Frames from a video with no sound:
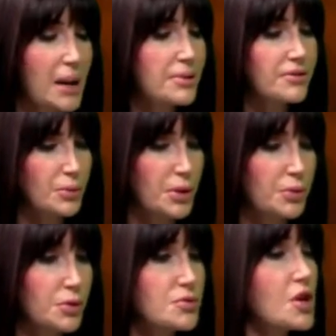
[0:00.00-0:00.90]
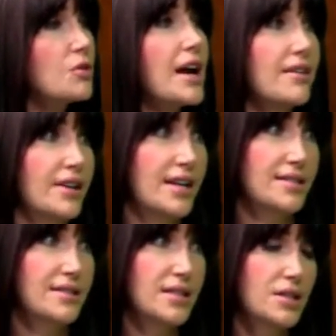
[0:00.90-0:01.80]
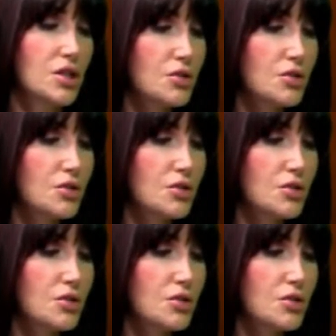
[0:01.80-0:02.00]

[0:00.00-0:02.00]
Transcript: happen for people who don't have ASD,